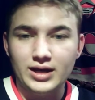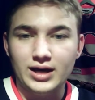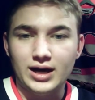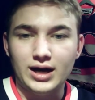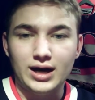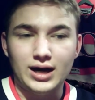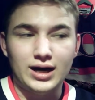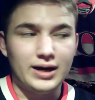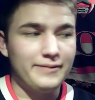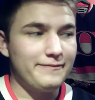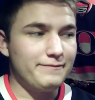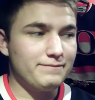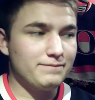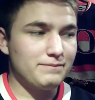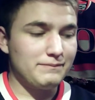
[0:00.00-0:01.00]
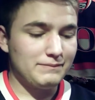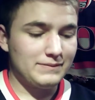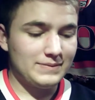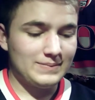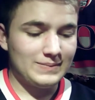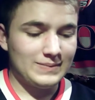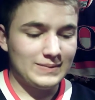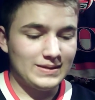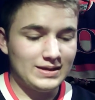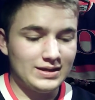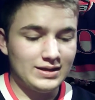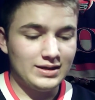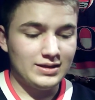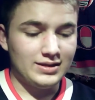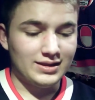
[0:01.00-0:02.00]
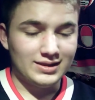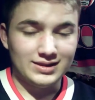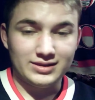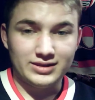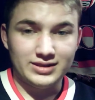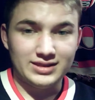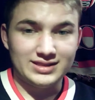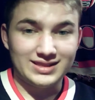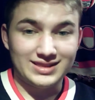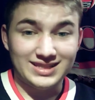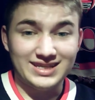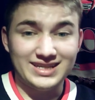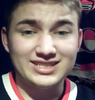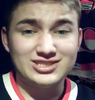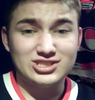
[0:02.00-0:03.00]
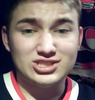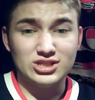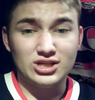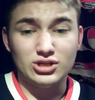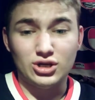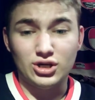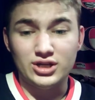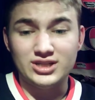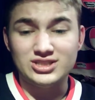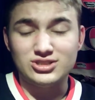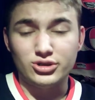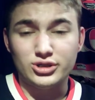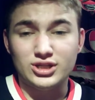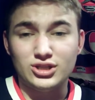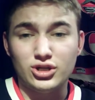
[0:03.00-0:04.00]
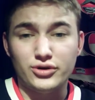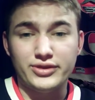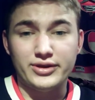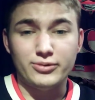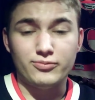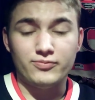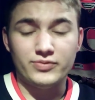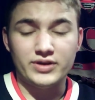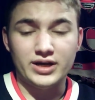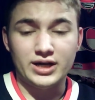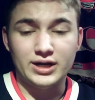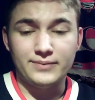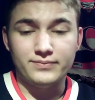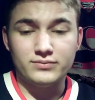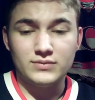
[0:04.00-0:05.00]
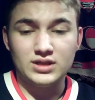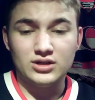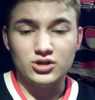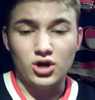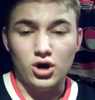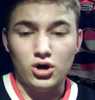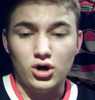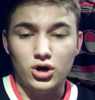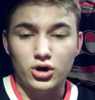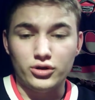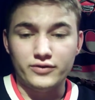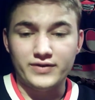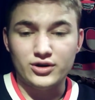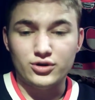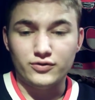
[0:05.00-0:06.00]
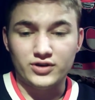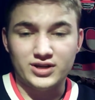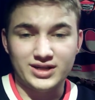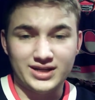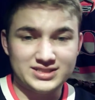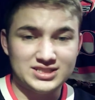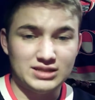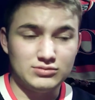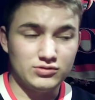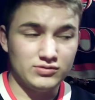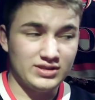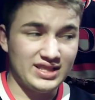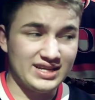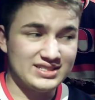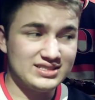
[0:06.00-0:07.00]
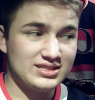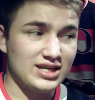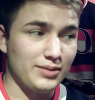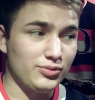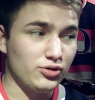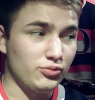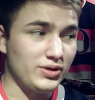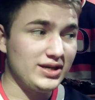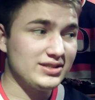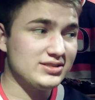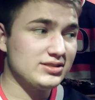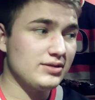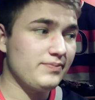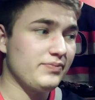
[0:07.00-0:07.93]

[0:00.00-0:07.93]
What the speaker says: The league is looking, though, to call all the Vancouver Canucks games over the next couple of weeks